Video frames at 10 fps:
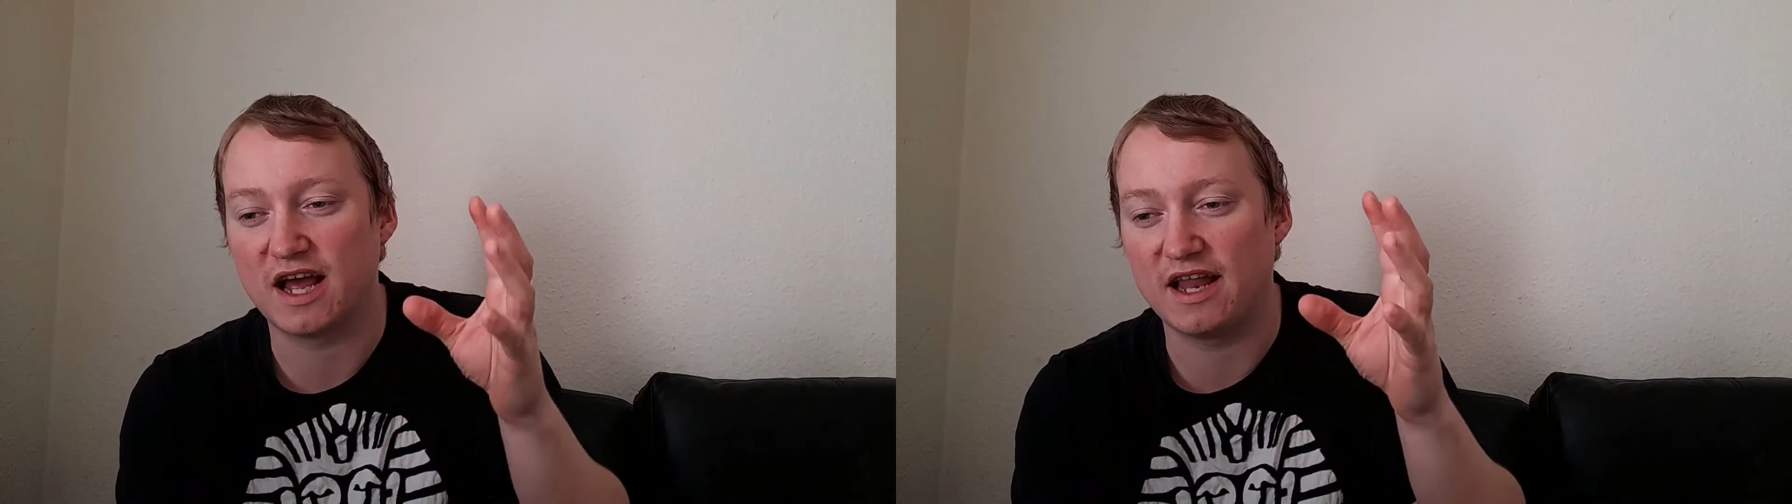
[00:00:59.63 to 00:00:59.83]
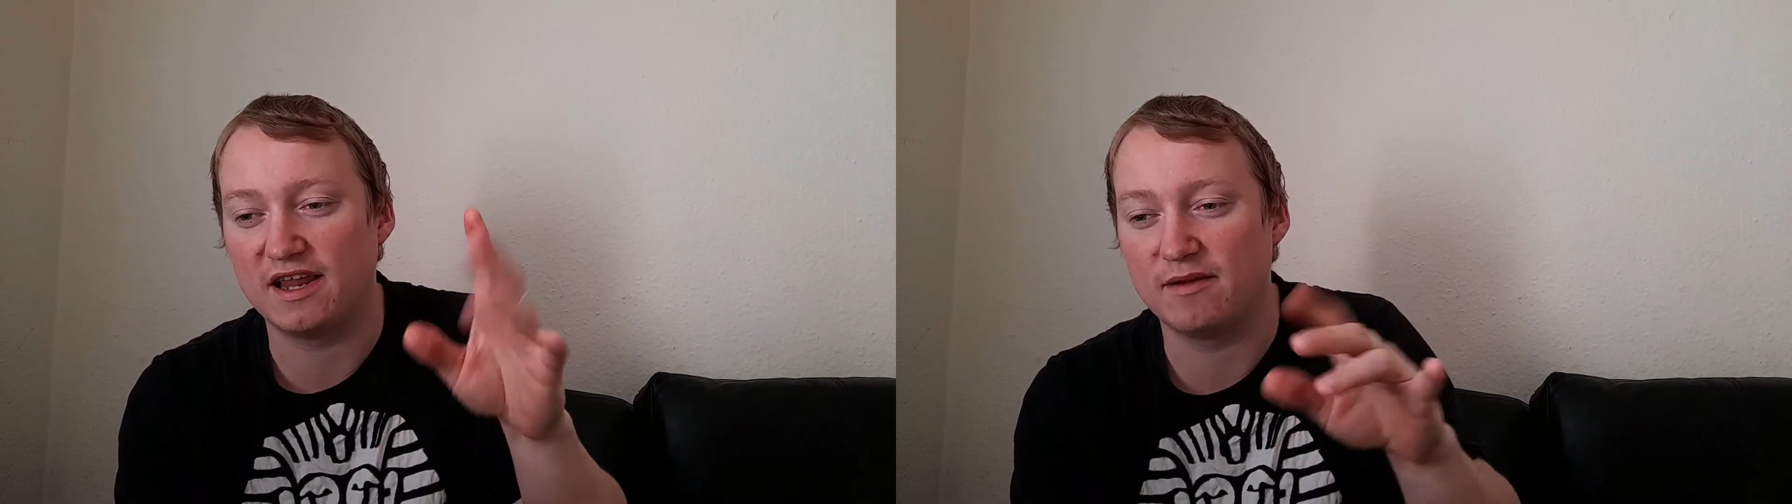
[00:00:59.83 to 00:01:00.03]

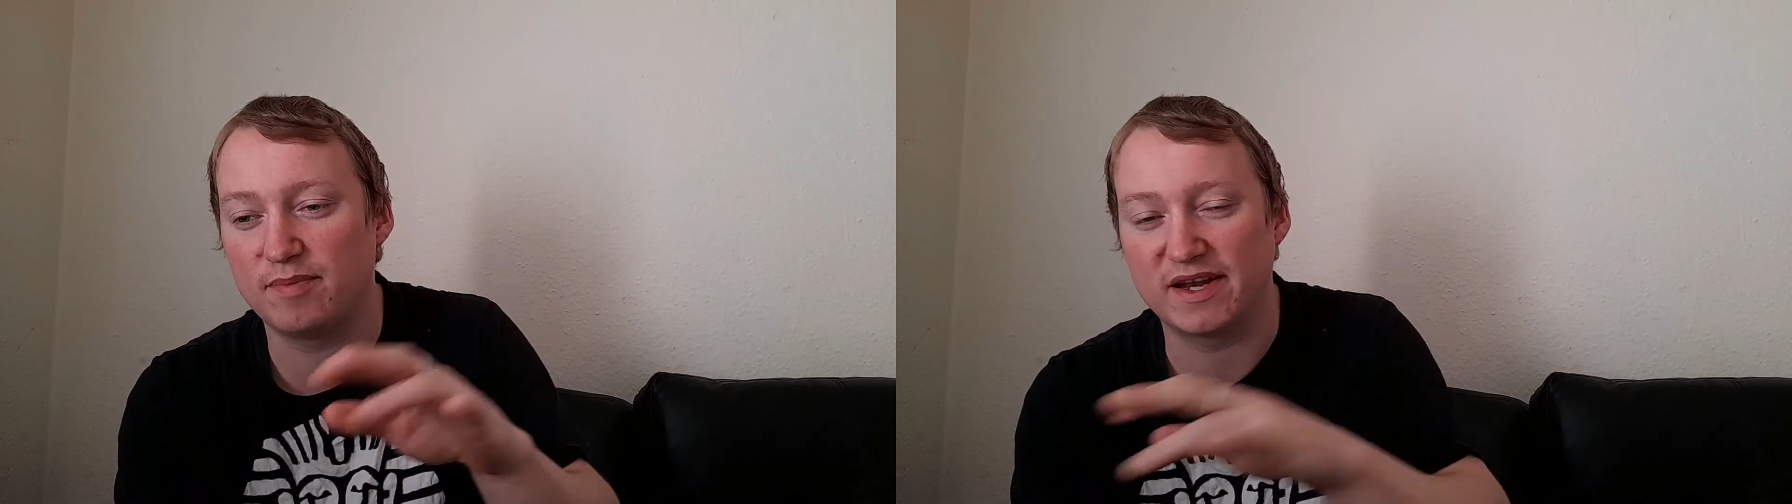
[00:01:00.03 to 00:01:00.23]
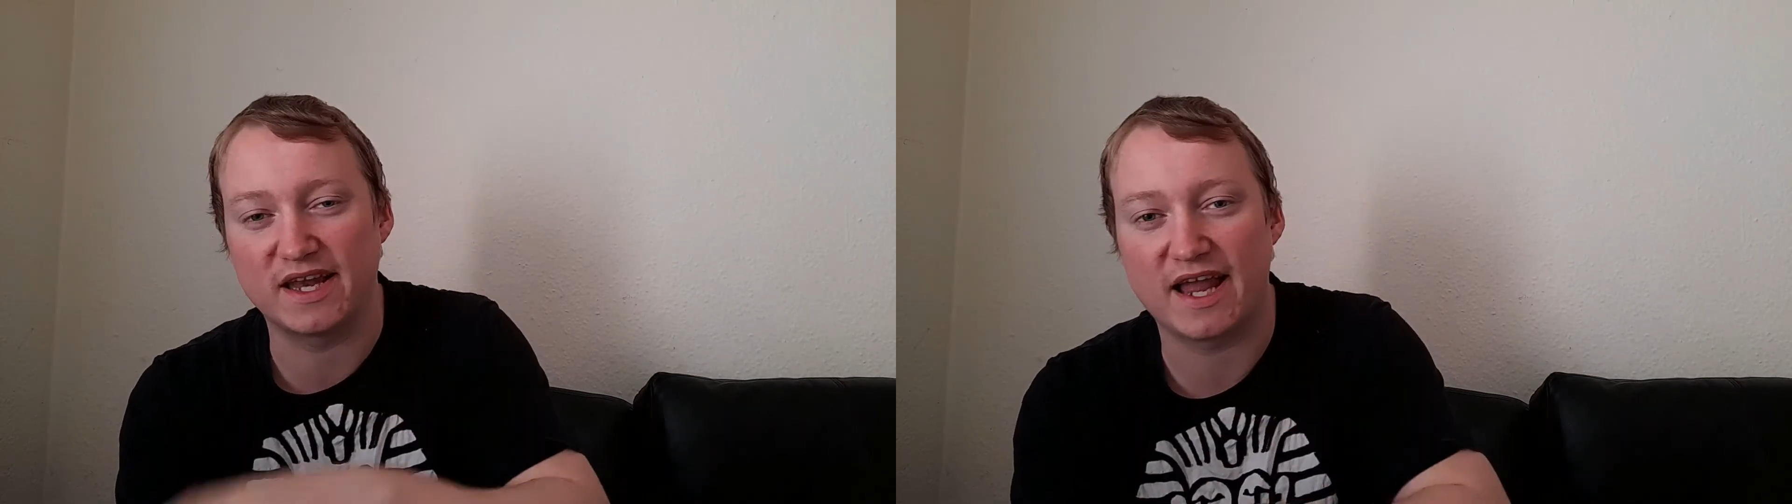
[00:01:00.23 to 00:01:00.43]
a little
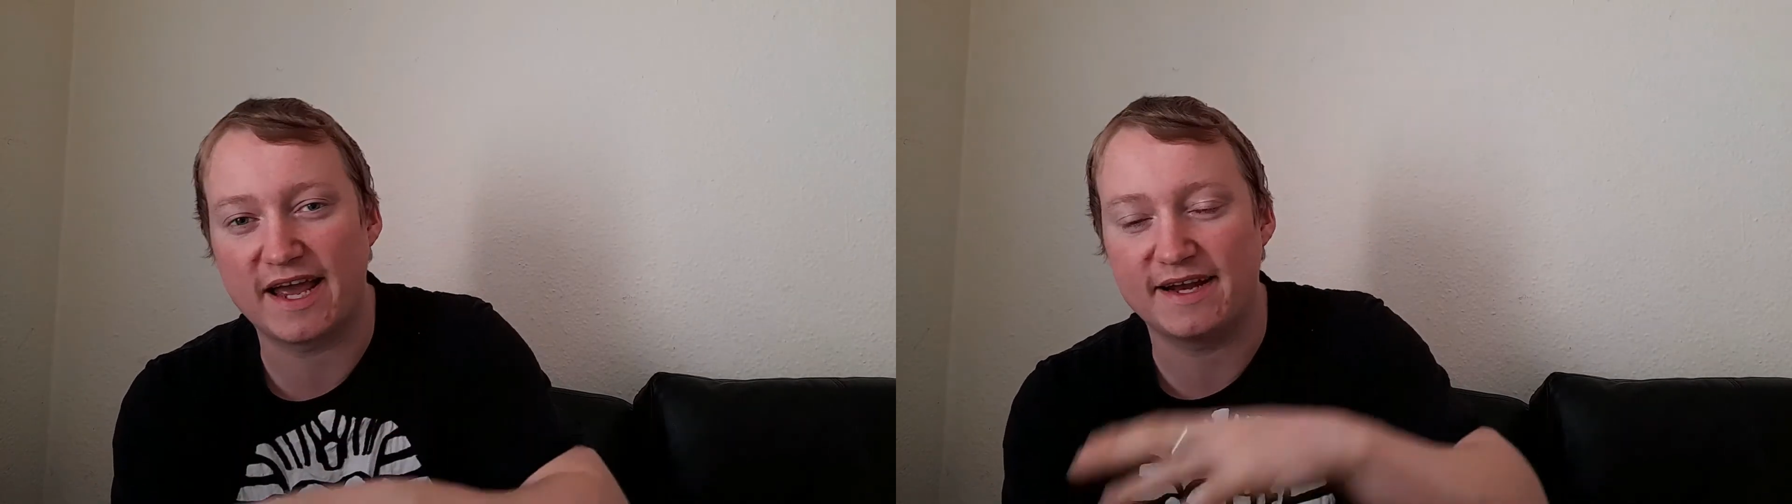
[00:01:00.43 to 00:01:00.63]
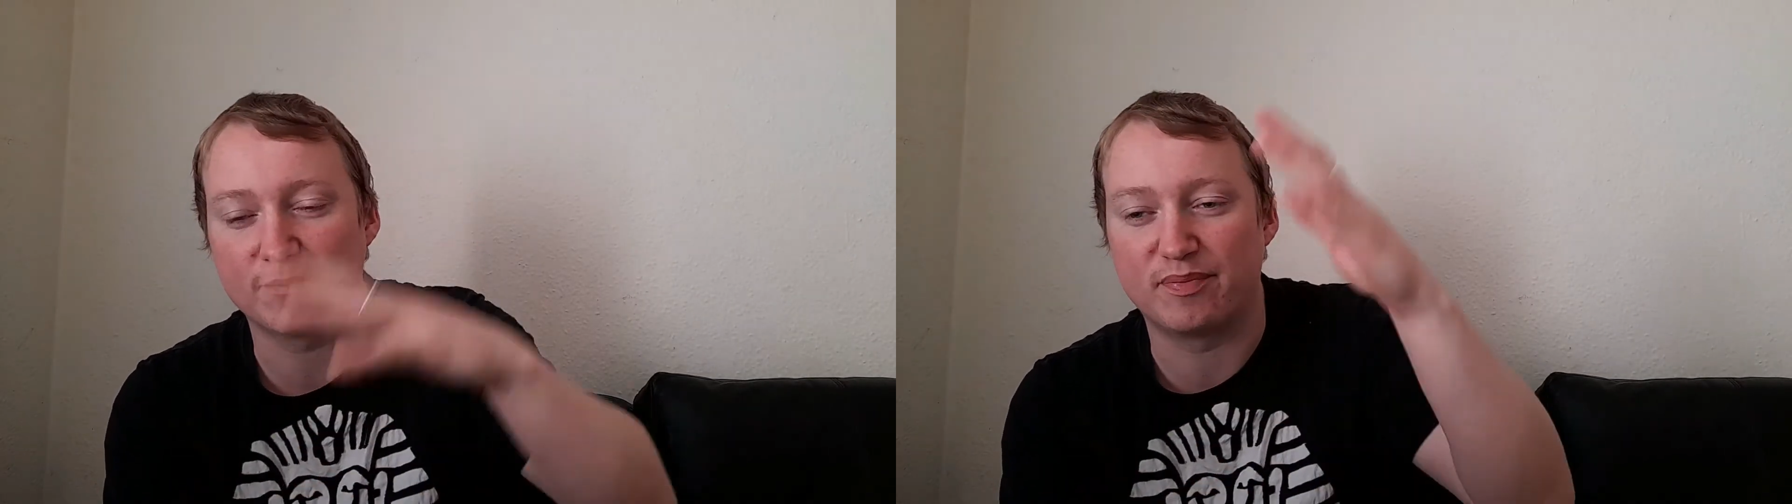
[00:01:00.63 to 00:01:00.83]
bit late,